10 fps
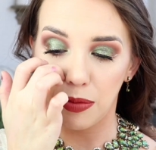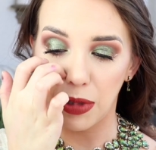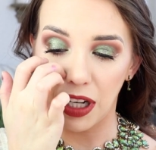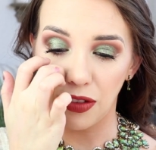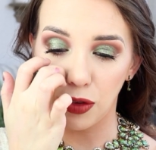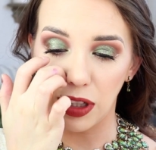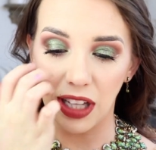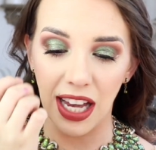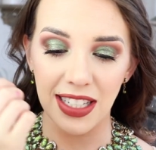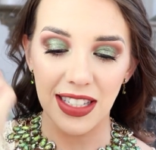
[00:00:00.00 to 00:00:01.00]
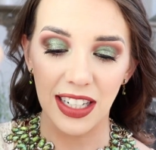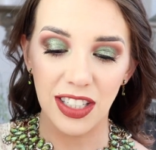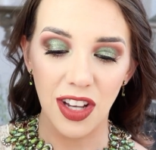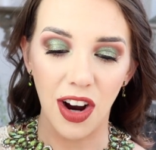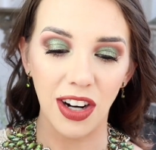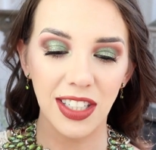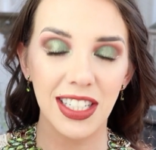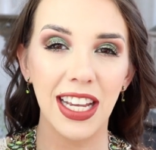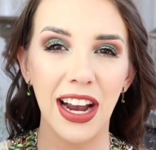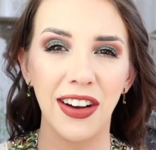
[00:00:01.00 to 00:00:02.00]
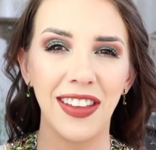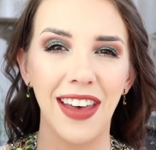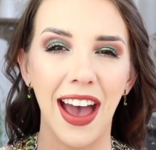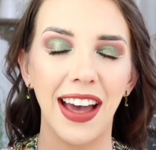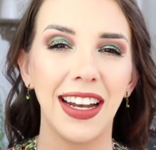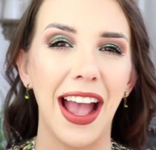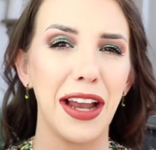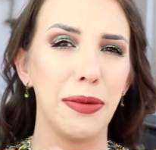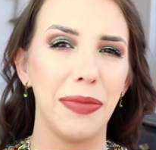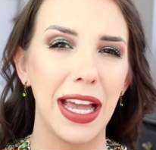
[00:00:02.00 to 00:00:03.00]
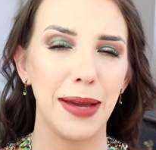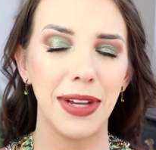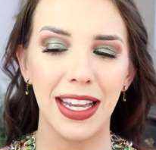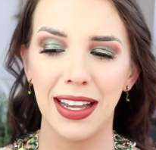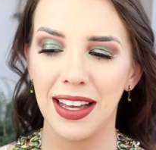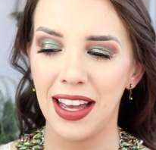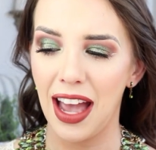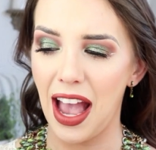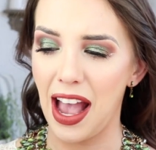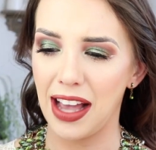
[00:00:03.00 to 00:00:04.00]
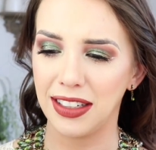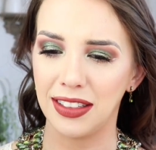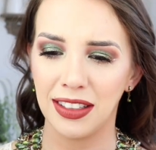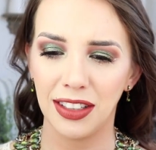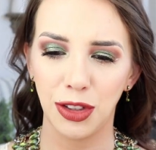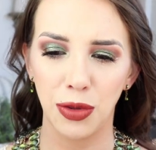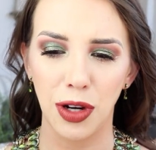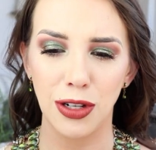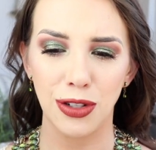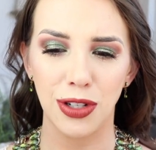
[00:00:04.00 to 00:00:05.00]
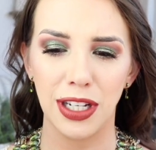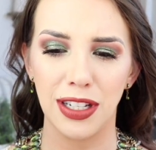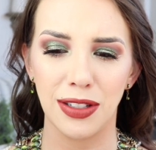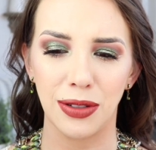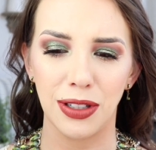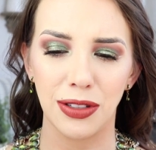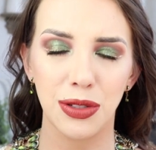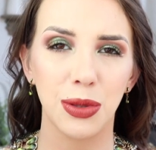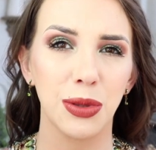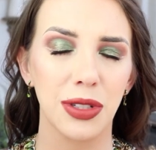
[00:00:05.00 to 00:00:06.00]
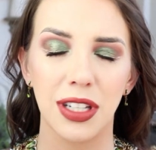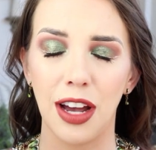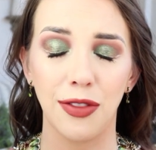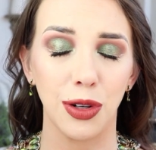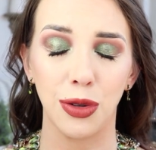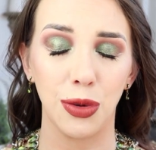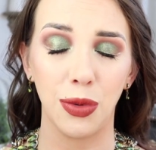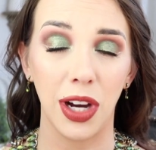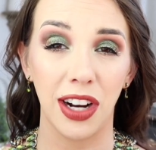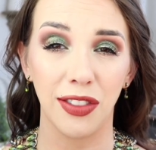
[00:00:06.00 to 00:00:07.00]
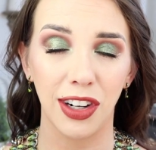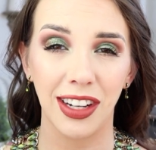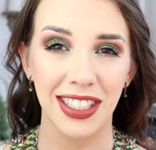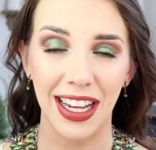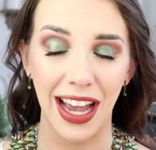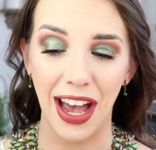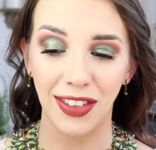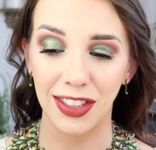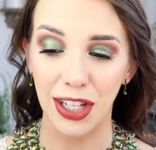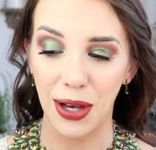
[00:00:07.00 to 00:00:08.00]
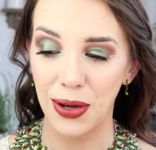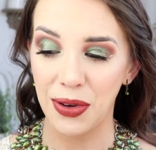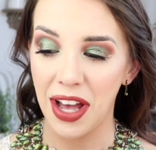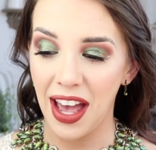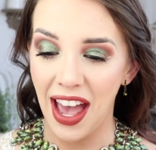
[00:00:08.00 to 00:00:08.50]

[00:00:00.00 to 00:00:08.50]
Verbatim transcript: But I've realized that it's hard to carry that and a baby and groceries or school stuff or whatever else I have in tow.